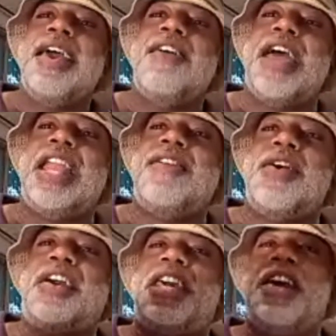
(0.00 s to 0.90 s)
if any of
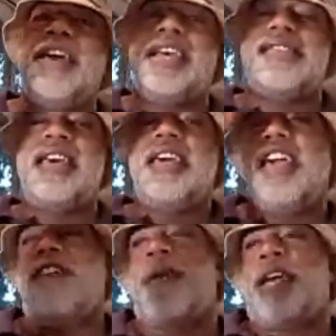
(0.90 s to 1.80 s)
you are curious,
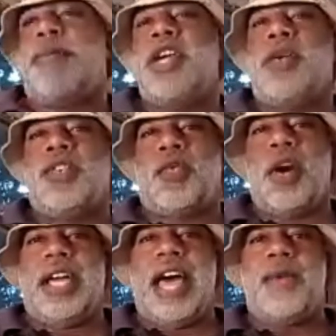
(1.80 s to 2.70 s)
if my computer was
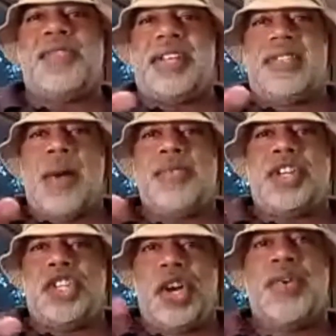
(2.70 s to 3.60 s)
working, I was
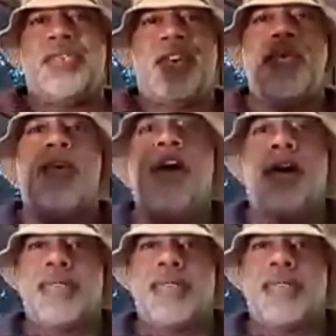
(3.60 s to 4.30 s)
gonna show it to you all.